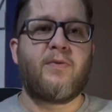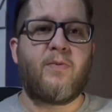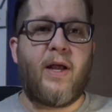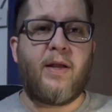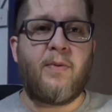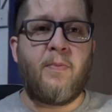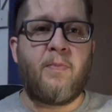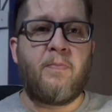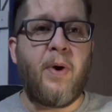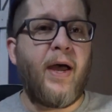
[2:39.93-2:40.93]
right?
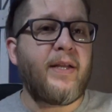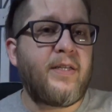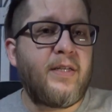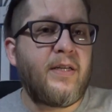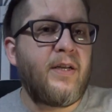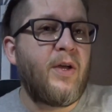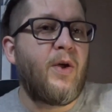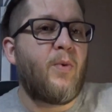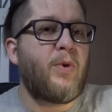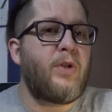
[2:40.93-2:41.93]
But
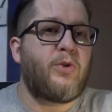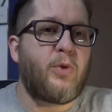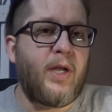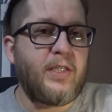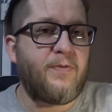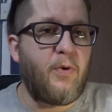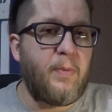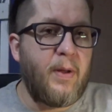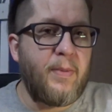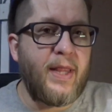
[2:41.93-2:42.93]
when you transform
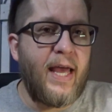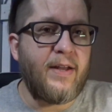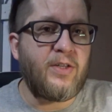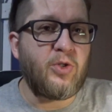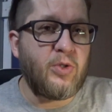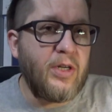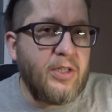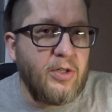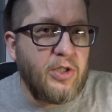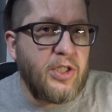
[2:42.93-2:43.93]
him in that
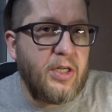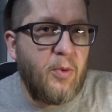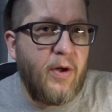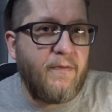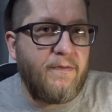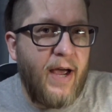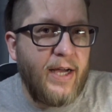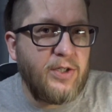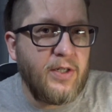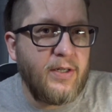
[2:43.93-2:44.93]
traditional G1
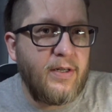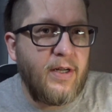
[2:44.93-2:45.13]
fashion,